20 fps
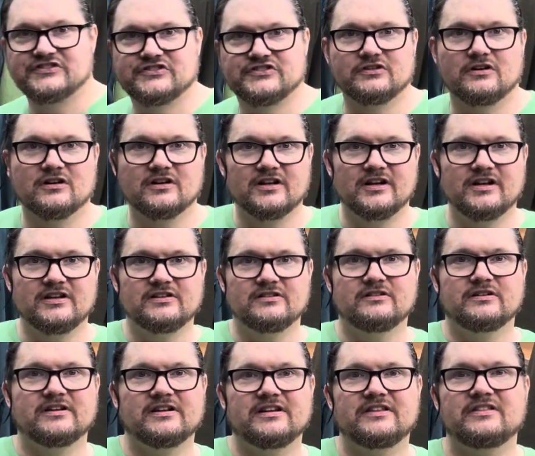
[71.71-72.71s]
so I'm going to do
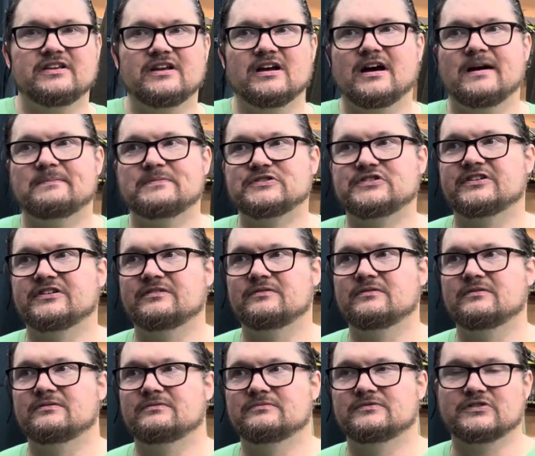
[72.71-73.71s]
it in the opposite
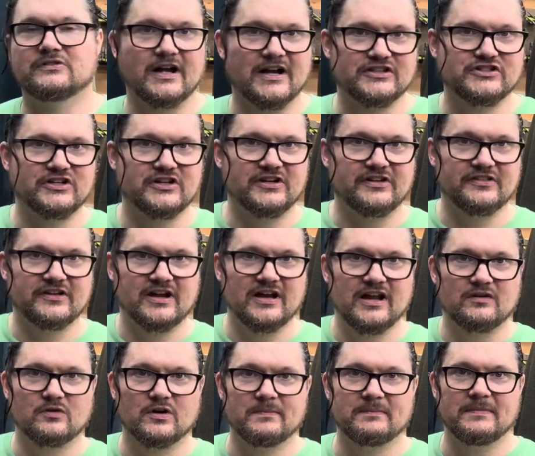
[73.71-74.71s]
direction and then kind
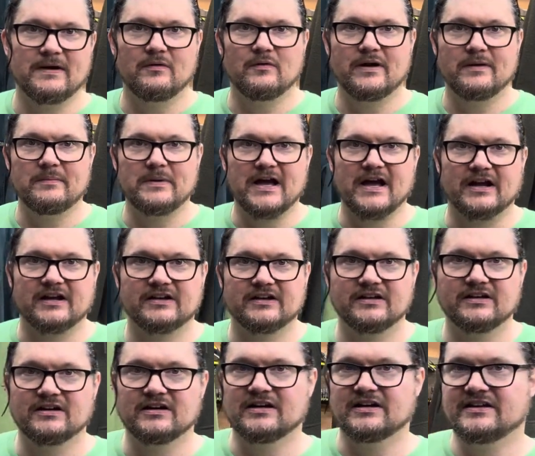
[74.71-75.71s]
of work my way back
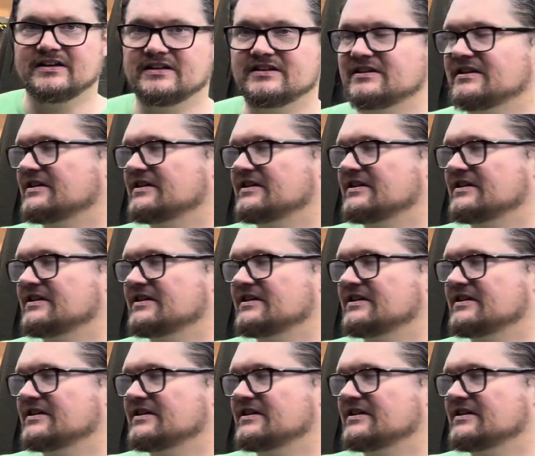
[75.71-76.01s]
into